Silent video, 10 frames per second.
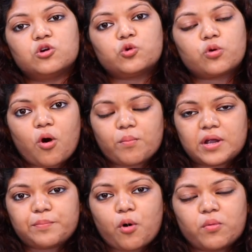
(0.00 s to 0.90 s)
to
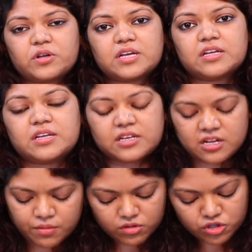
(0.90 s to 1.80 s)
combat poverty in
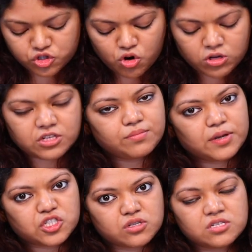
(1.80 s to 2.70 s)
india the short term
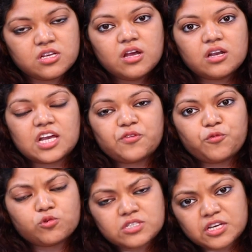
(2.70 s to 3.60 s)
measures like
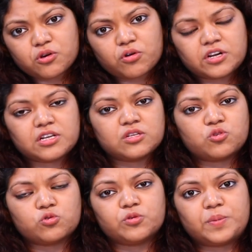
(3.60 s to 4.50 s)
food security
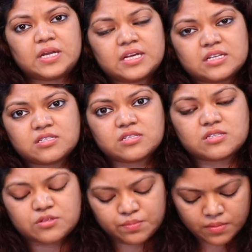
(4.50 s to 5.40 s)
through the pds
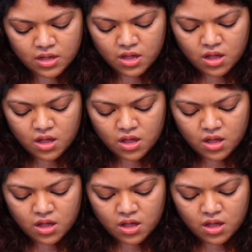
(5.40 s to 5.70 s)
system